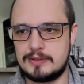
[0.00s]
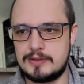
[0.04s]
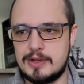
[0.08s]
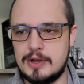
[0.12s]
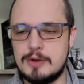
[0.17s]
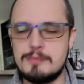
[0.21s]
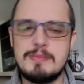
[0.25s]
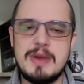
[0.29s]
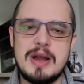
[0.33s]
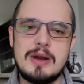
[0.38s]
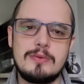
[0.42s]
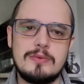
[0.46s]

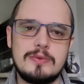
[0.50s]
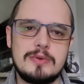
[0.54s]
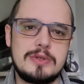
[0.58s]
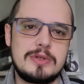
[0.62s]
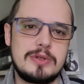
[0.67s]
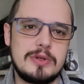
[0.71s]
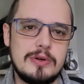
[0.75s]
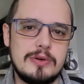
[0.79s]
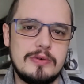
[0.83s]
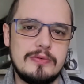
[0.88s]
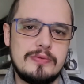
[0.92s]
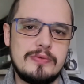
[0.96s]
amount
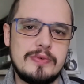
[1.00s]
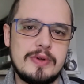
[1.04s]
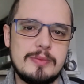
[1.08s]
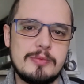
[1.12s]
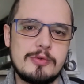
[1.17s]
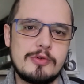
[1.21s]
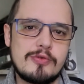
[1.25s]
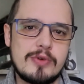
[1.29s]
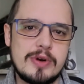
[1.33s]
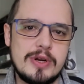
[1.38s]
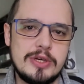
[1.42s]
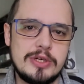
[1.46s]
of
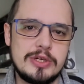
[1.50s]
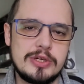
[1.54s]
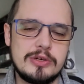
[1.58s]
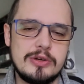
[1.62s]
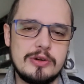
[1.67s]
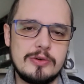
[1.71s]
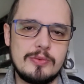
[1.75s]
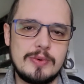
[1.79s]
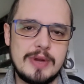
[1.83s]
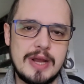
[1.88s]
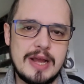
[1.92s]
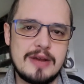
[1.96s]
immigration
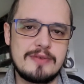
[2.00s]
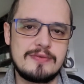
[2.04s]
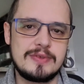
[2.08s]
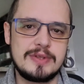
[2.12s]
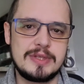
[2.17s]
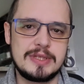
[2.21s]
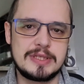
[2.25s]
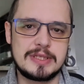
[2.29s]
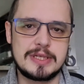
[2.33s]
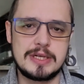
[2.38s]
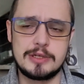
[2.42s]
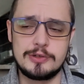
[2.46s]
that we have in
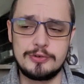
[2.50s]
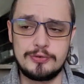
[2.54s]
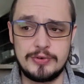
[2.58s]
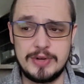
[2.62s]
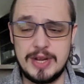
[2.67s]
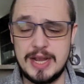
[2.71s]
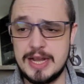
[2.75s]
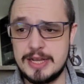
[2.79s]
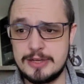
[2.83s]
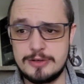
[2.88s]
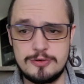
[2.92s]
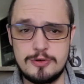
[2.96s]
this country
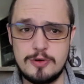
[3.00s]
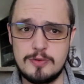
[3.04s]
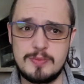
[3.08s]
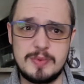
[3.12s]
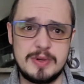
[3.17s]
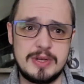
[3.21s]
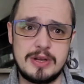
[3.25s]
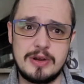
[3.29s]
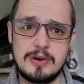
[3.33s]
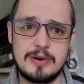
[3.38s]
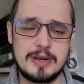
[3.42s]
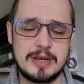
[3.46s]
has not
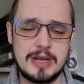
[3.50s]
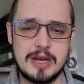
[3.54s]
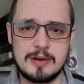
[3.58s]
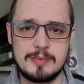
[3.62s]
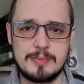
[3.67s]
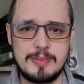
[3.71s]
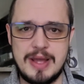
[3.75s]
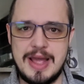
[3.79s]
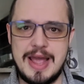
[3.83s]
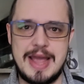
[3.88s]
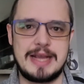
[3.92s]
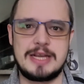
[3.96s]
been going
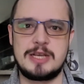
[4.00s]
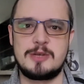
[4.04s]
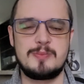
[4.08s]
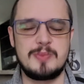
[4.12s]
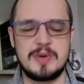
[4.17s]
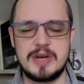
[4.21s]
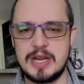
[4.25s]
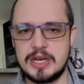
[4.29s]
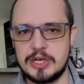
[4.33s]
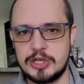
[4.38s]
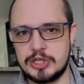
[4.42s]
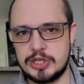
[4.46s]
up
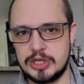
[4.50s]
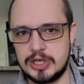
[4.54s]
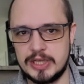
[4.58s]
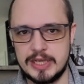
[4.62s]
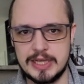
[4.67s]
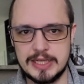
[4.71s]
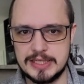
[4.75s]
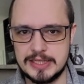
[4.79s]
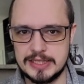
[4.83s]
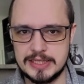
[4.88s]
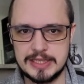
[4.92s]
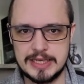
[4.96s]
exponentially
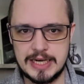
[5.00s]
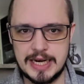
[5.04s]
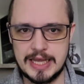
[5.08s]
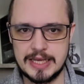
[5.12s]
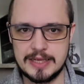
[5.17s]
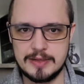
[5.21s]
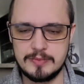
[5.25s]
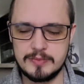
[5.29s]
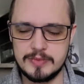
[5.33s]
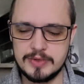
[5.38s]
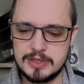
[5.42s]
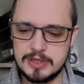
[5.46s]
as is
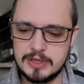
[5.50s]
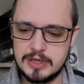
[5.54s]
claimed.